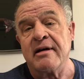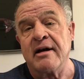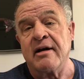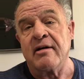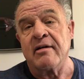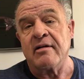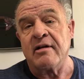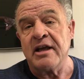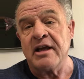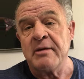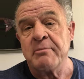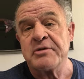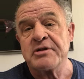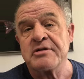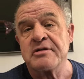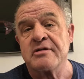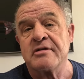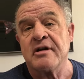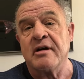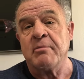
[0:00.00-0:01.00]
our
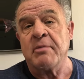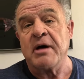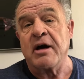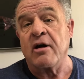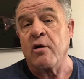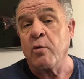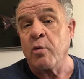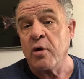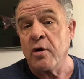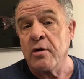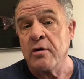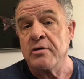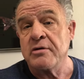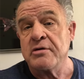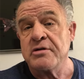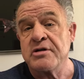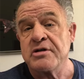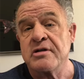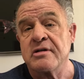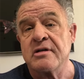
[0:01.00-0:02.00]
lips, about our
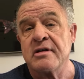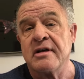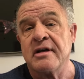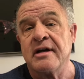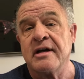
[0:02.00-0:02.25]
words,